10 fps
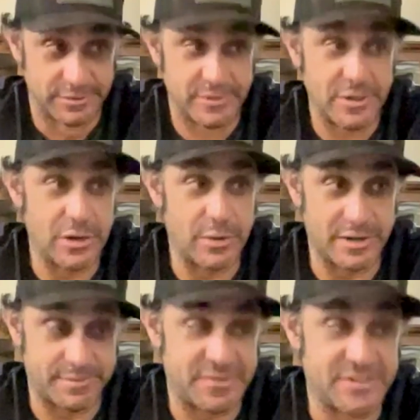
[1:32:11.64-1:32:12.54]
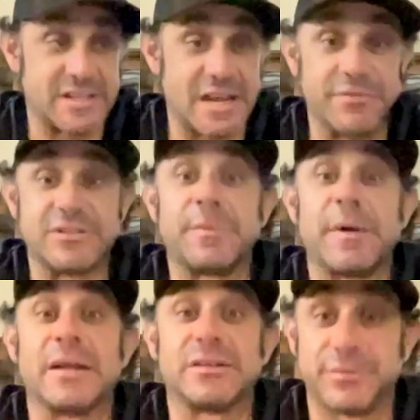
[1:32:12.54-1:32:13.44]
I save
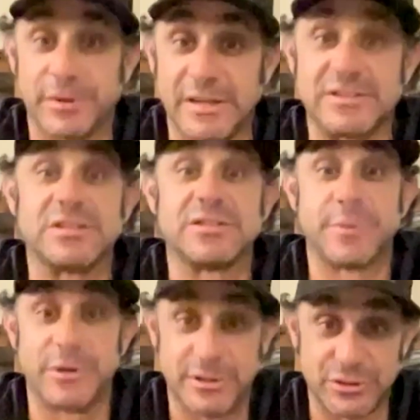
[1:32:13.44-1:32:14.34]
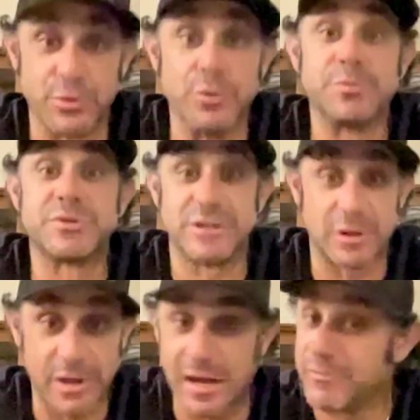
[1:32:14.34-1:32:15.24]
spots for less experienced groups.
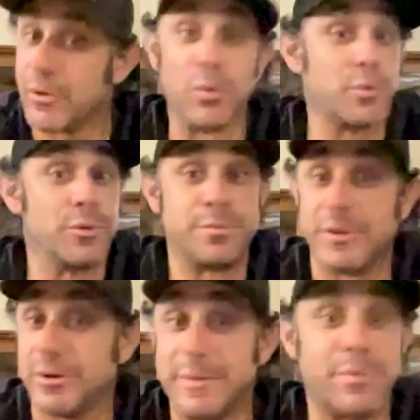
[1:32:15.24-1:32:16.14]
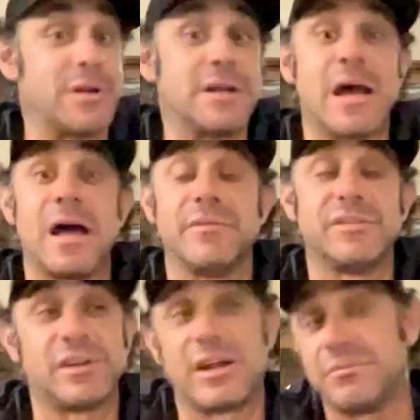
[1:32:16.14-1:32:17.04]
I'll have a whole group that'll be pretty
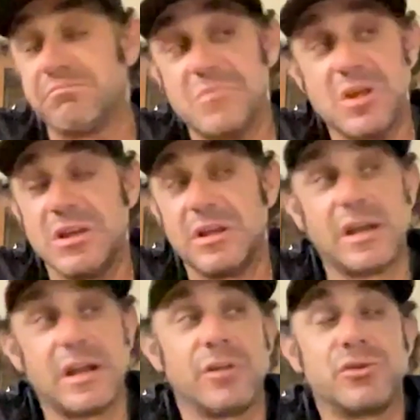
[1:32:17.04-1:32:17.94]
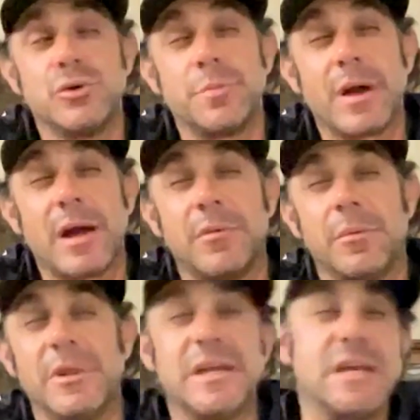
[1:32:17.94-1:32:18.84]
novice, and I'll do
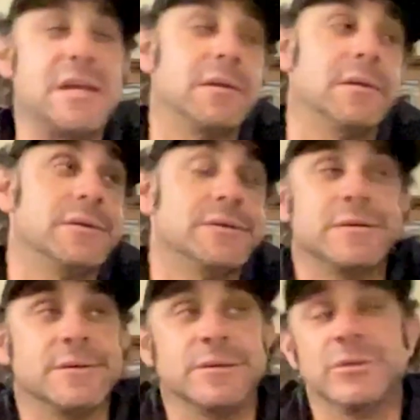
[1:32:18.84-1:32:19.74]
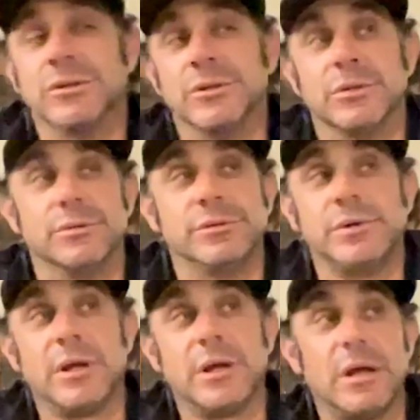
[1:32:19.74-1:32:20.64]
probably
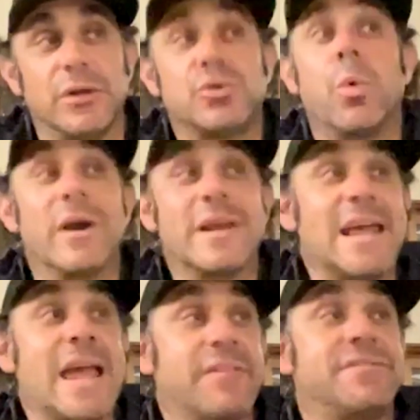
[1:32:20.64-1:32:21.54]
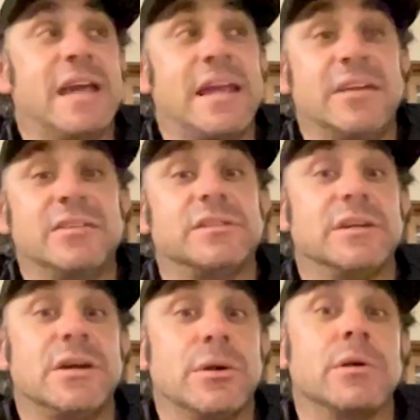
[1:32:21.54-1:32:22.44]
20 half days a
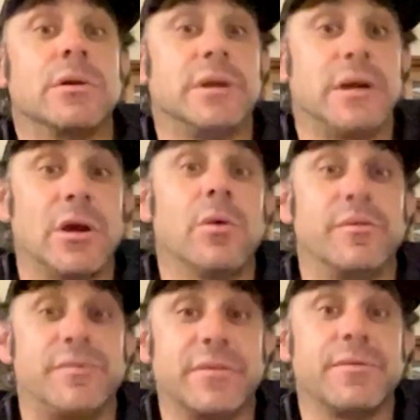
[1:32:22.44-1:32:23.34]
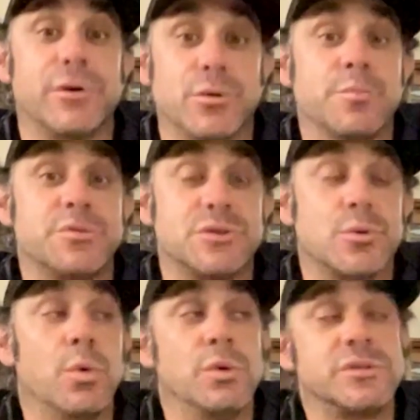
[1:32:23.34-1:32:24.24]
year, of different group
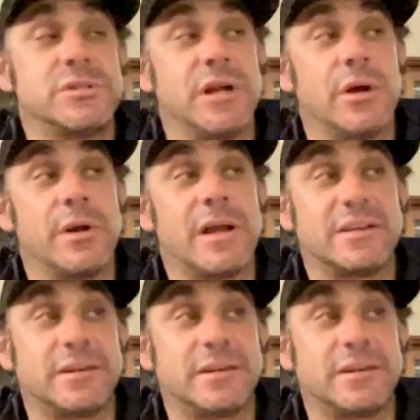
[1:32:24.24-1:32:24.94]
schools, and